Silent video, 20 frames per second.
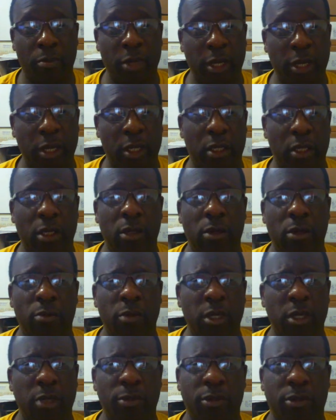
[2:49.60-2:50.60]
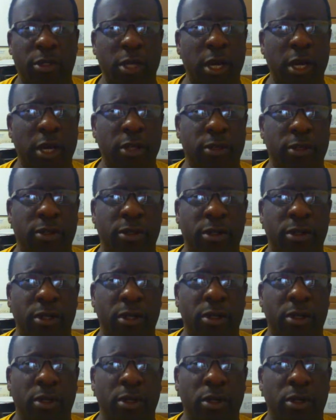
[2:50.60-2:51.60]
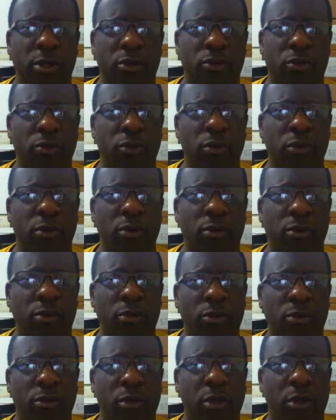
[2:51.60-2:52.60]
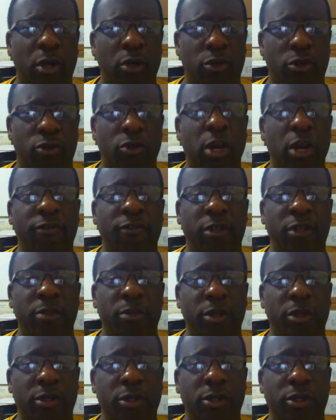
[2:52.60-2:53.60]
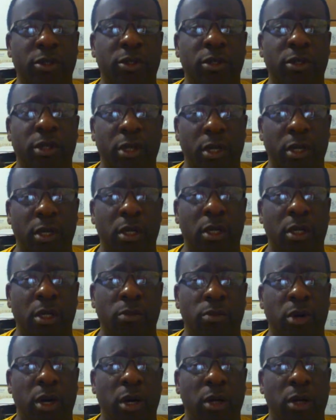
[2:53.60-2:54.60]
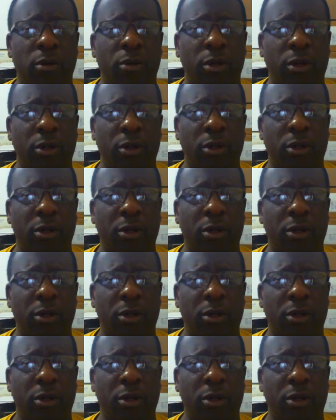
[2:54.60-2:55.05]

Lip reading: big, medium-sized, large drafting business, probably looking